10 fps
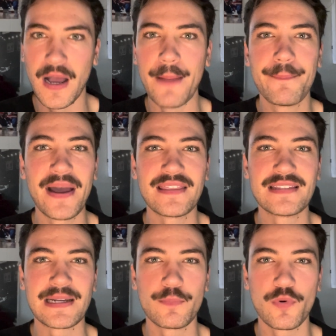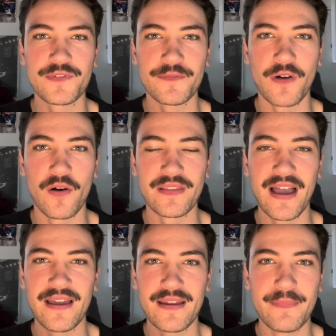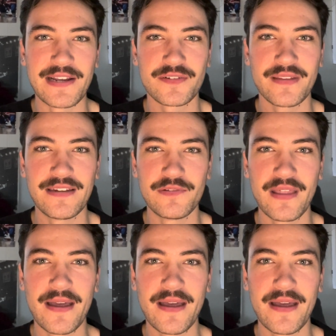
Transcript: bet the Timberwolves will follow that and make sure they do that.